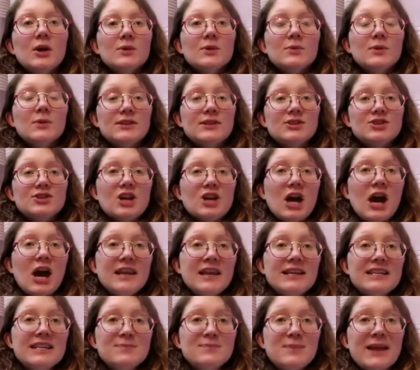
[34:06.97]
With
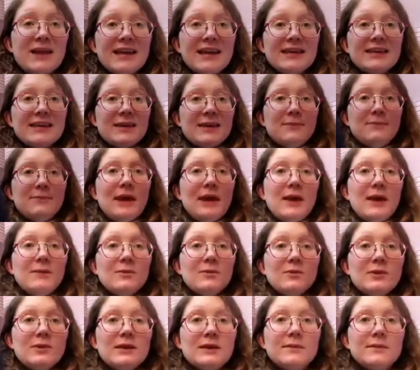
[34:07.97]
Charlie's blanket, maybe we